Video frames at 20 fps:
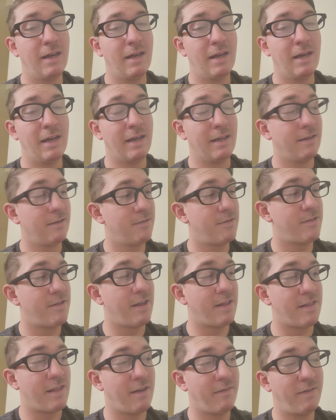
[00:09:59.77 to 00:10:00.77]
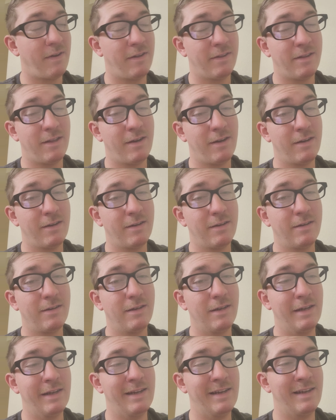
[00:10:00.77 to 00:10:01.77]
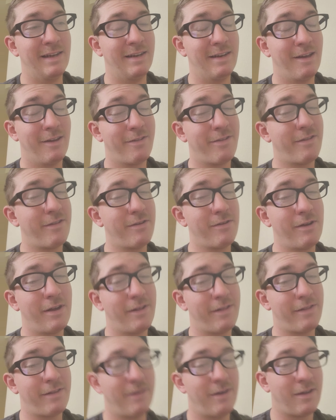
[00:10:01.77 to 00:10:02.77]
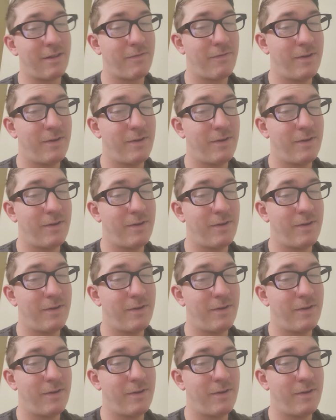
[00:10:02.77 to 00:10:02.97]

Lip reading: Hey, stay safe out there, and I'll see you guys in the next